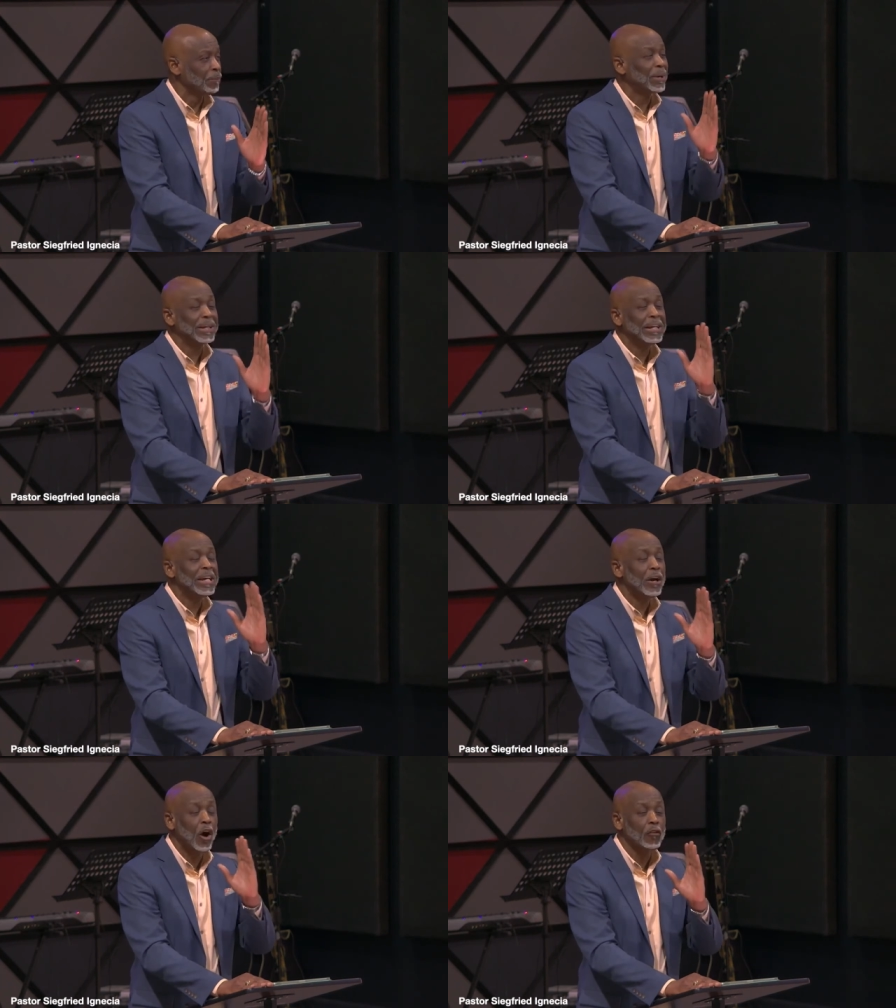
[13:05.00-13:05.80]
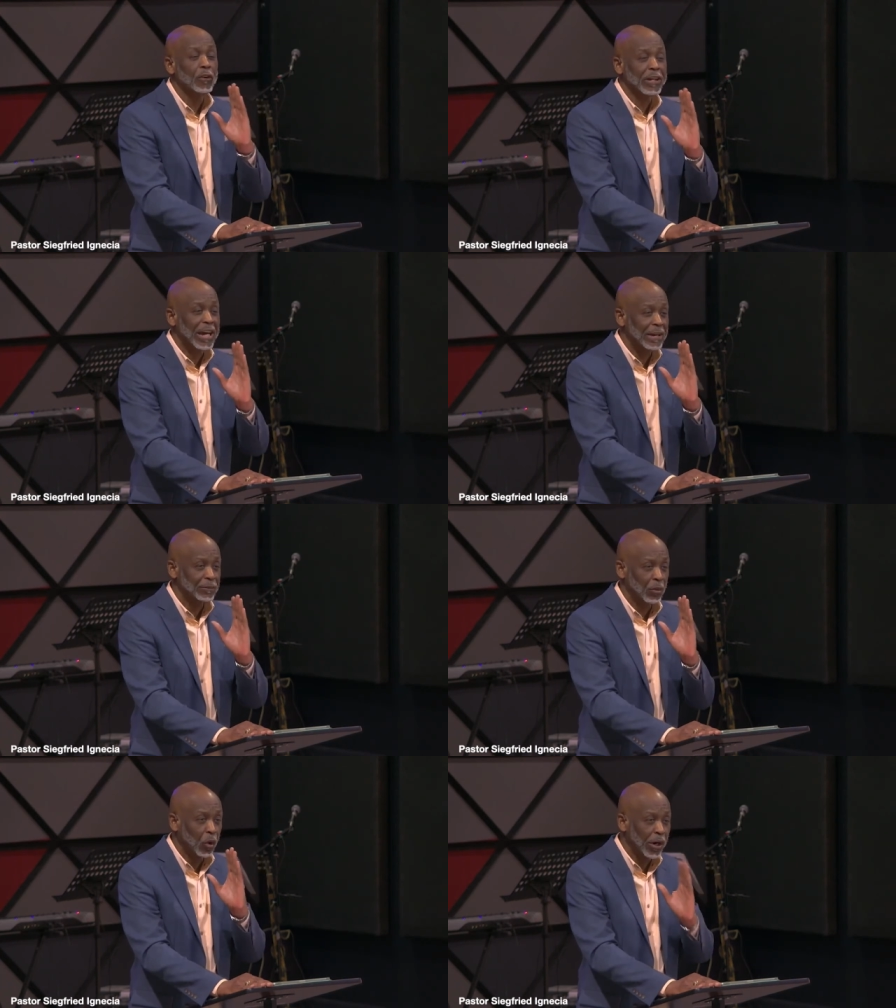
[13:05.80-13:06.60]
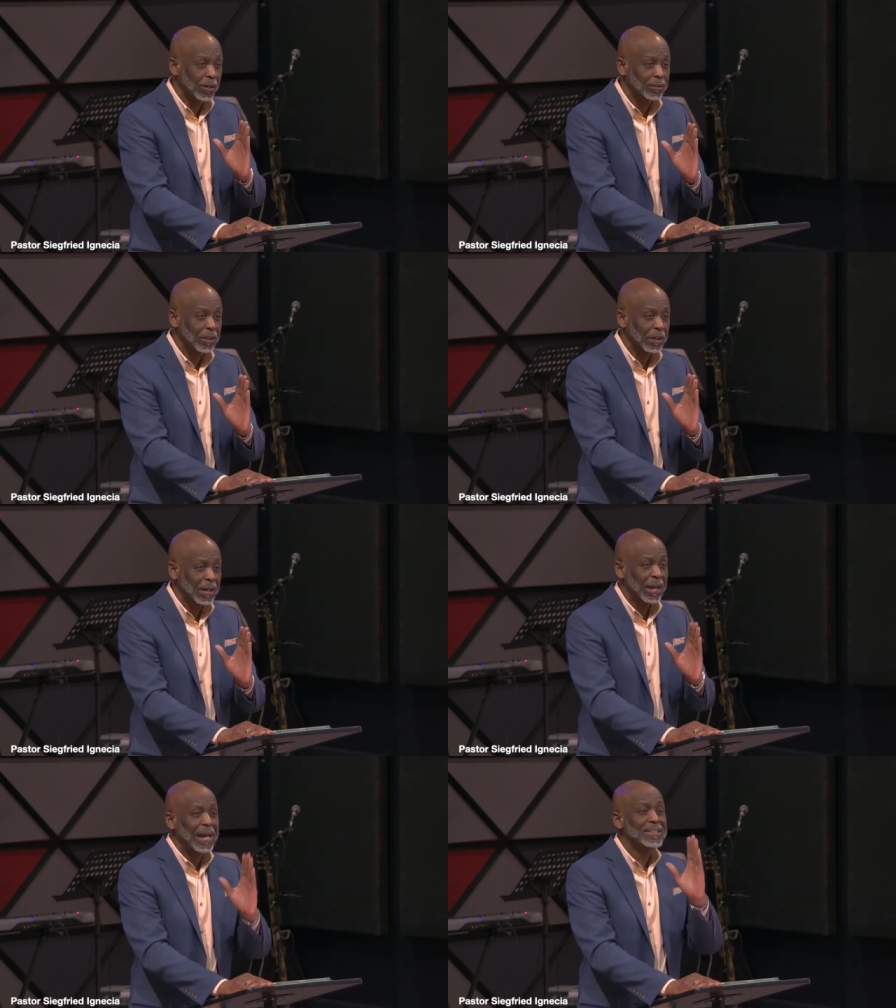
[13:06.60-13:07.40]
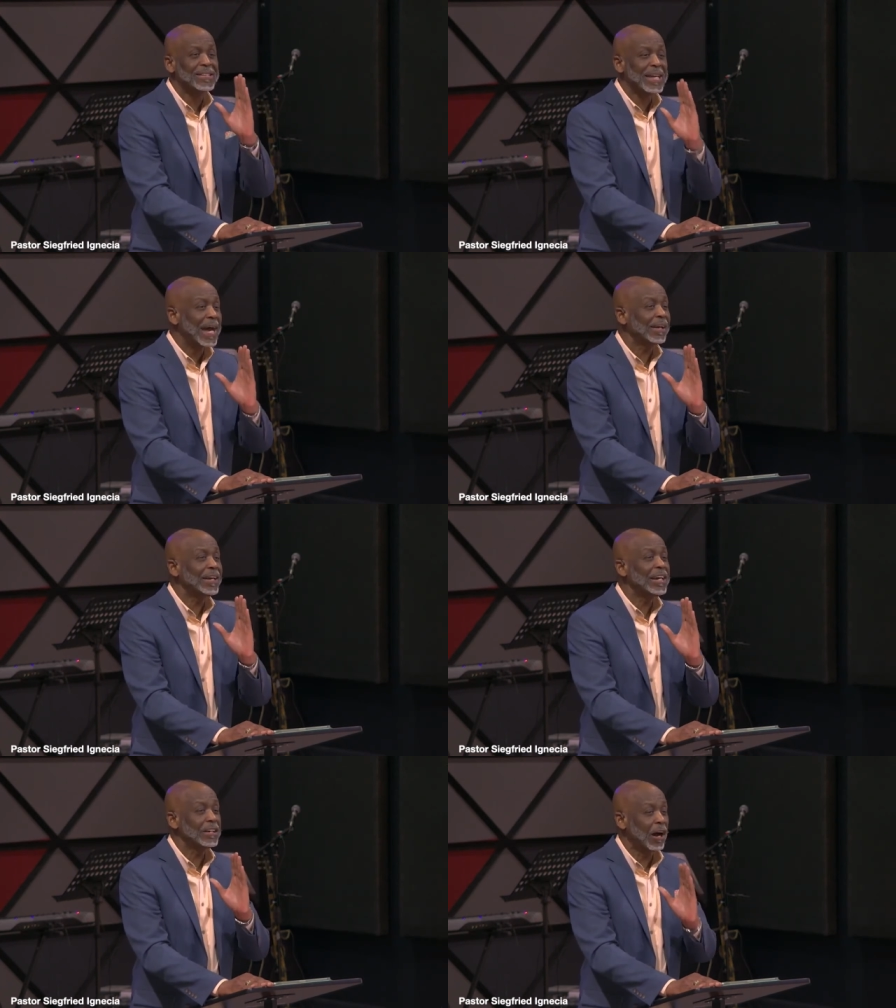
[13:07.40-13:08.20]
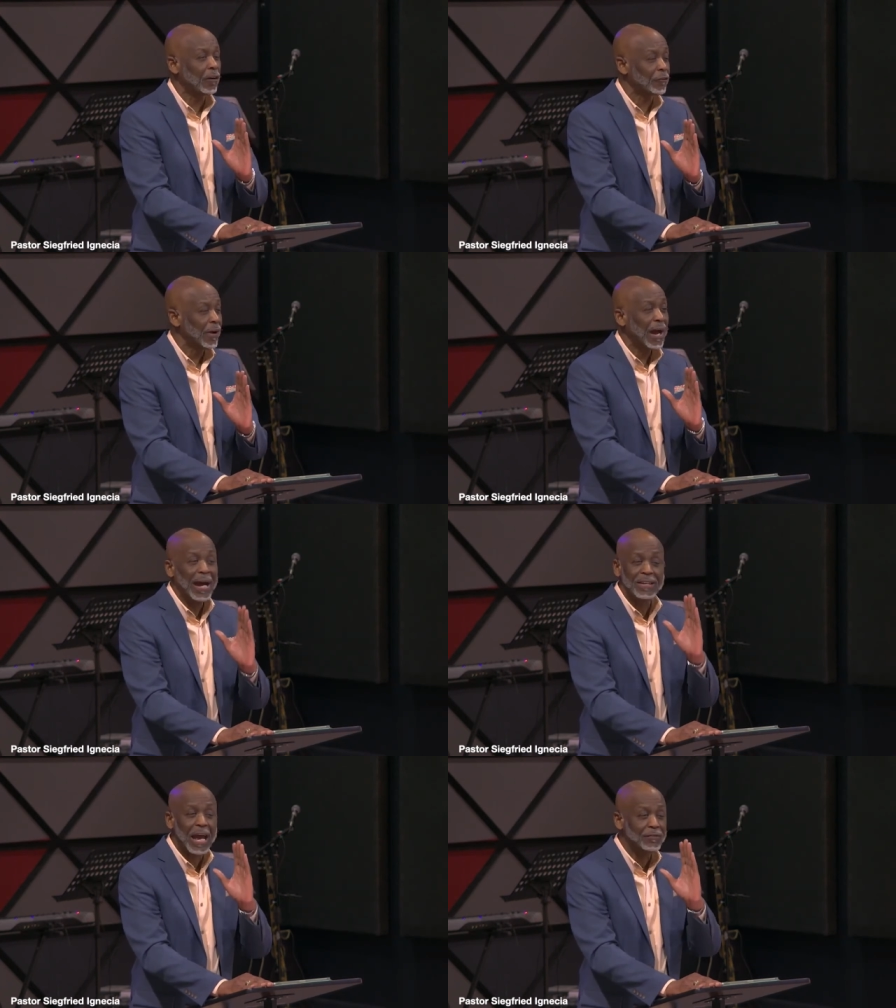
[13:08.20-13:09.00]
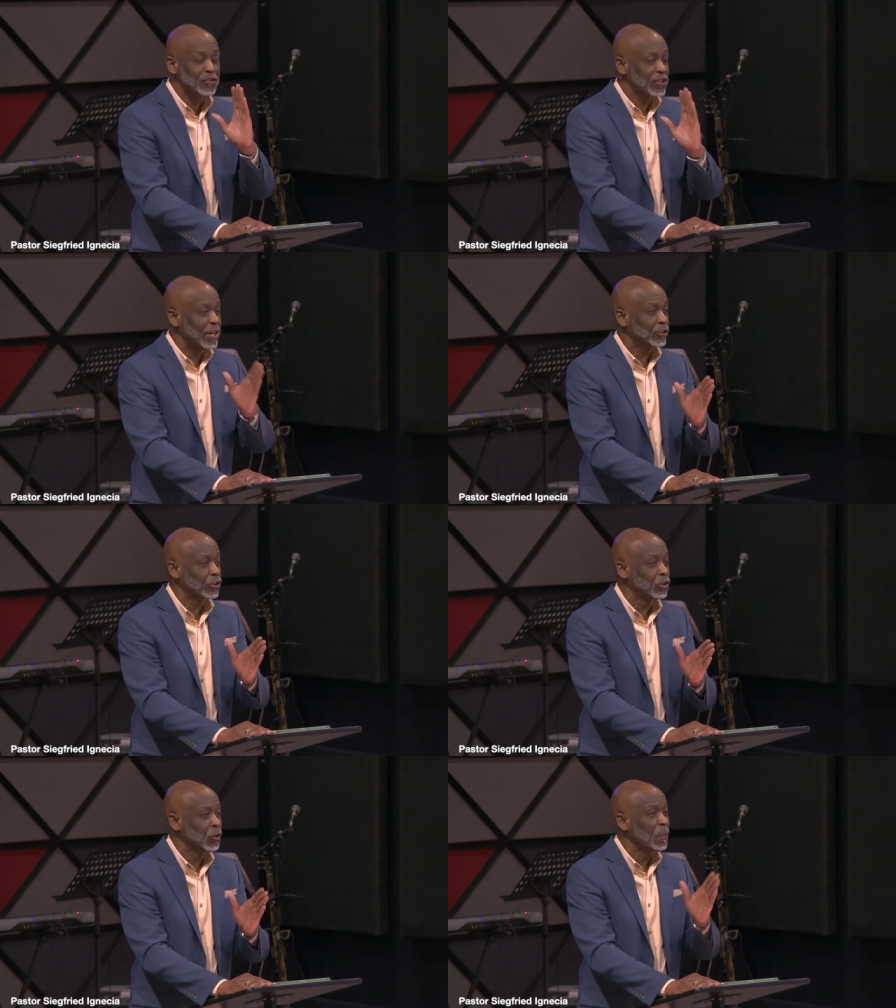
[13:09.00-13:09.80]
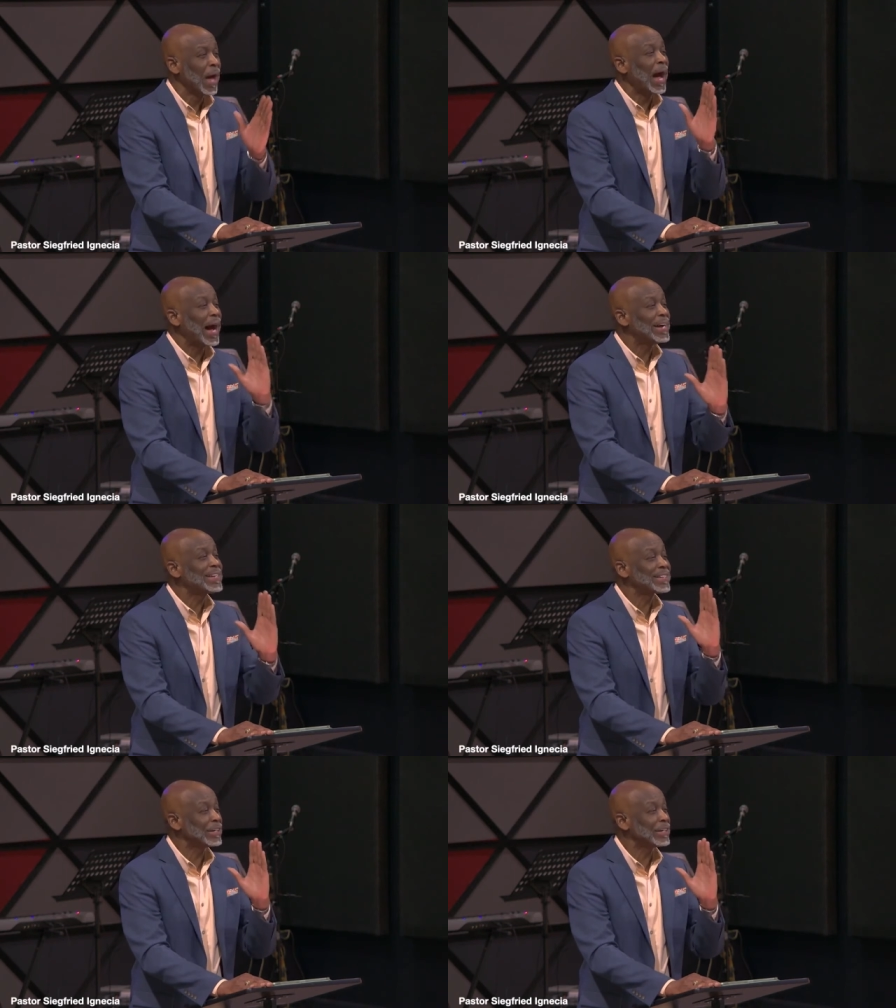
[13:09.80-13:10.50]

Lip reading: but he overcame the world. And sadly enough, I have to say to you, I